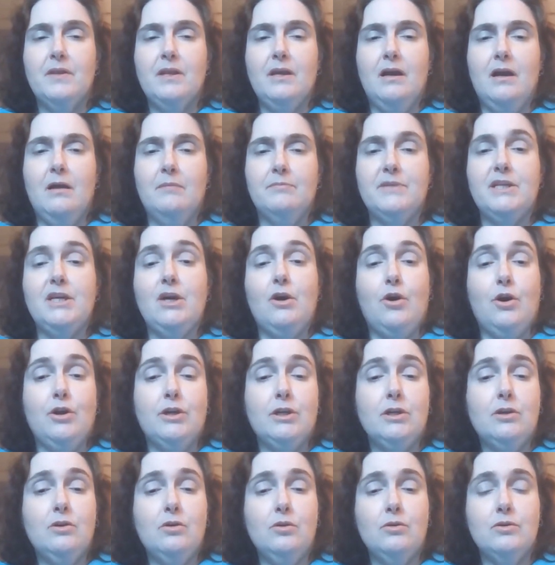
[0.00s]
um, the
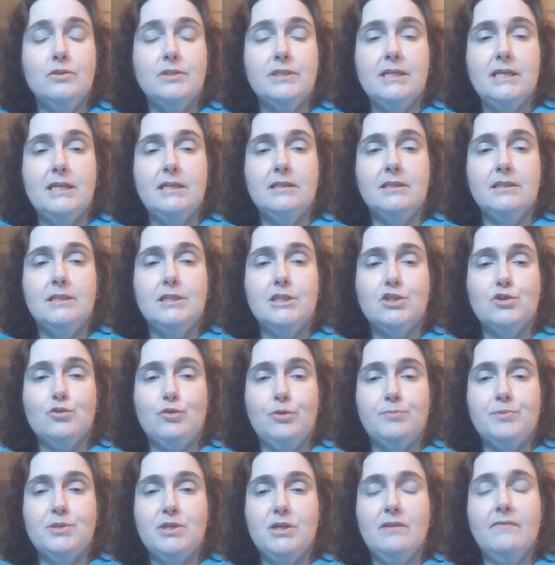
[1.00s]
articles in the
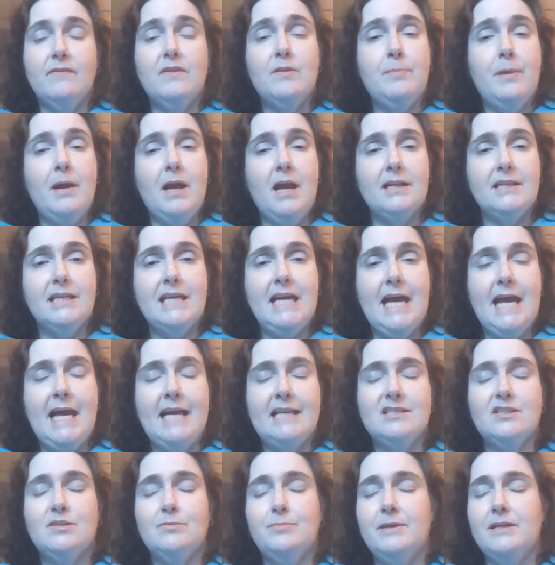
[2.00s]
description of the
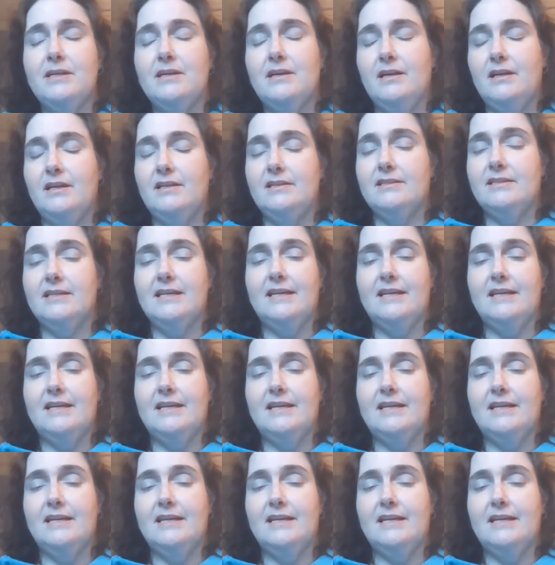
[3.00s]
podcast because,